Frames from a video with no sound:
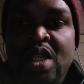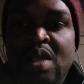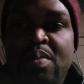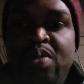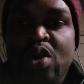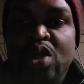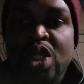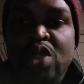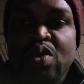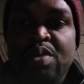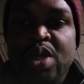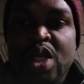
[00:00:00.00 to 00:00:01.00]

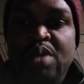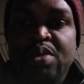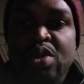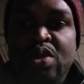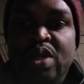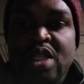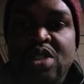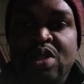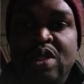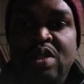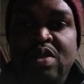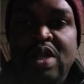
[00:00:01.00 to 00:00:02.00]
employees will be able to get
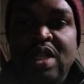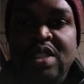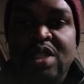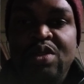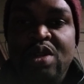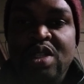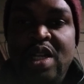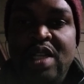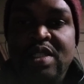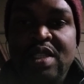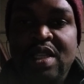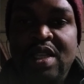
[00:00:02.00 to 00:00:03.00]
a
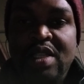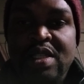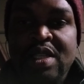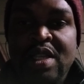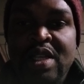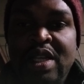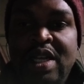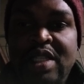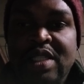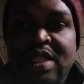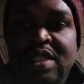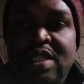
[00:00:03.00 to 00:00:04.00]
Deutschland ticket
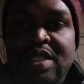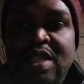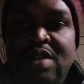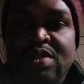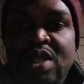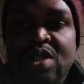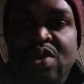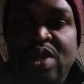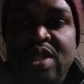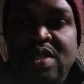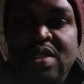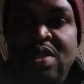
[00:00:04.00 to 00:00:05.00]
at a discounted
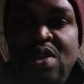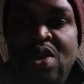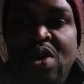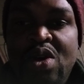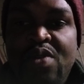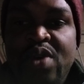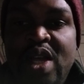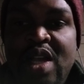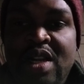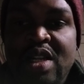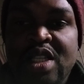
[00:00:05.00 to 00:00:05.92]
rate of at